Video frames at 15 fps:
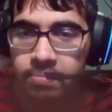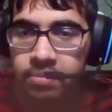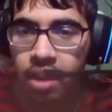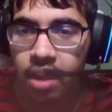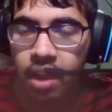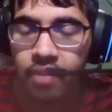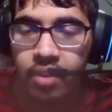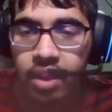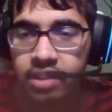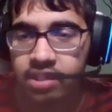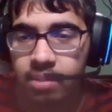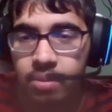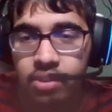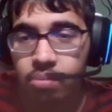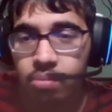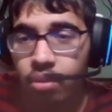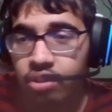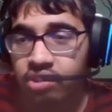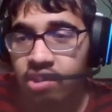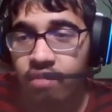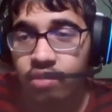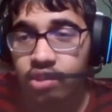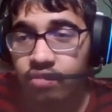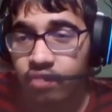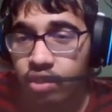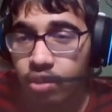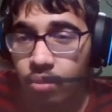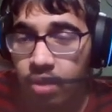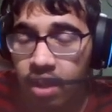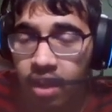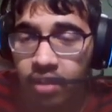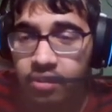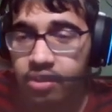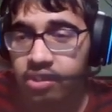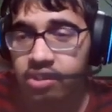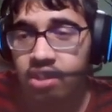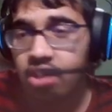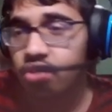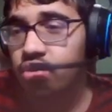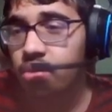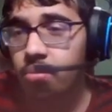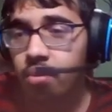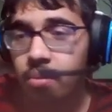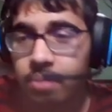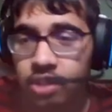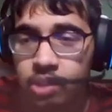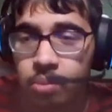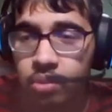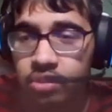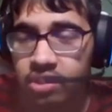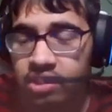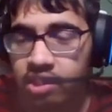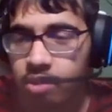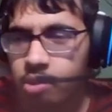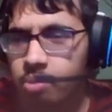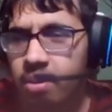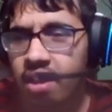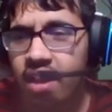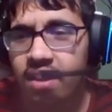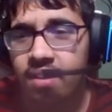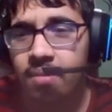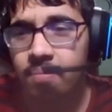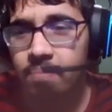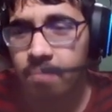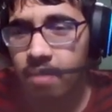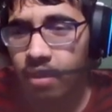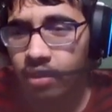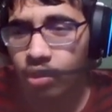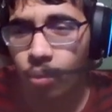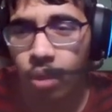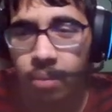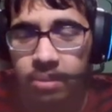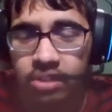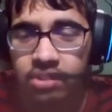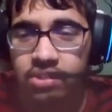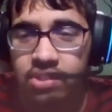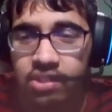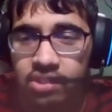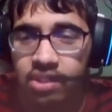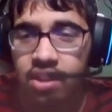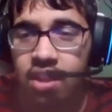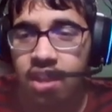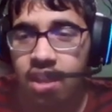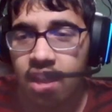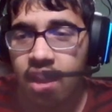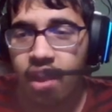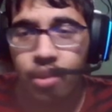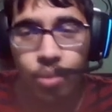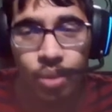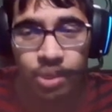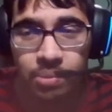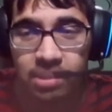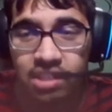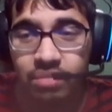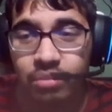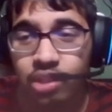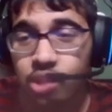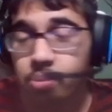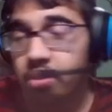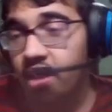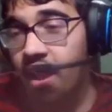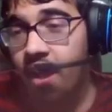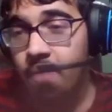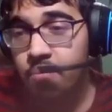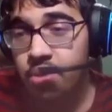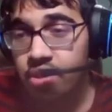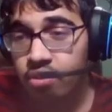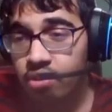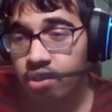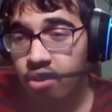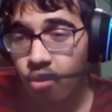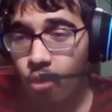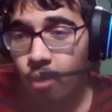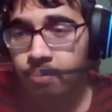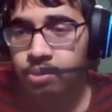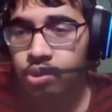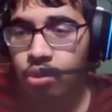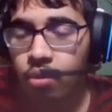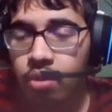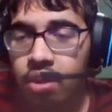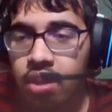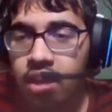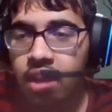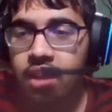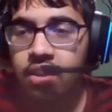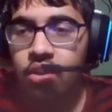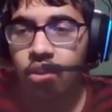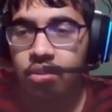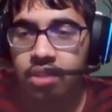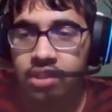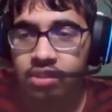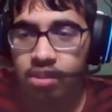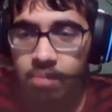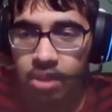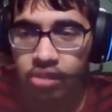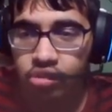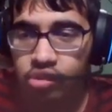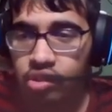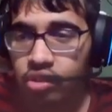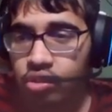The next up is Marseille versus Villarreal. This is an interesting one because both these teams have been kind of underwhelming this season. Their respective leagues, but they have been good in Europe. So, you know, that's going to be interesting.